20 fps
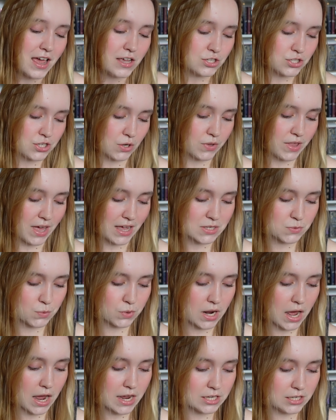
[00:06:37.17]
So that's what
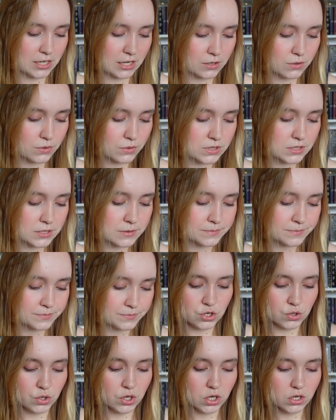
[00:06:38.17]
I use.
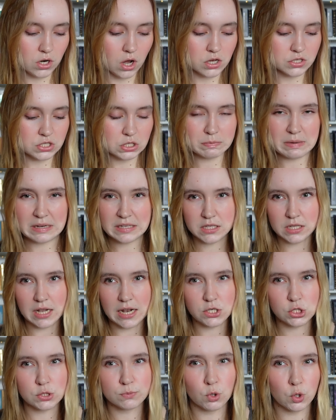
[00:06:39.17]
You could also make the
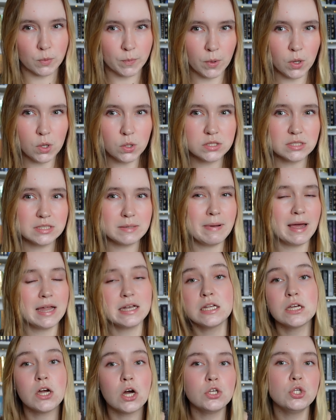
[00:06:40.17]
letters more bold,
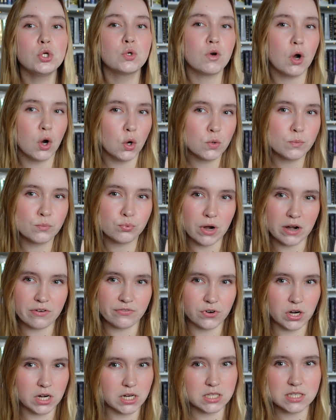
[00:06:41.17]
depending on your own
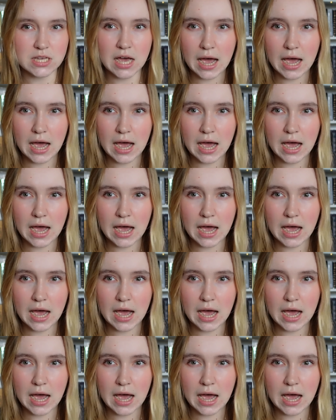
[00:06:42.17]
preference.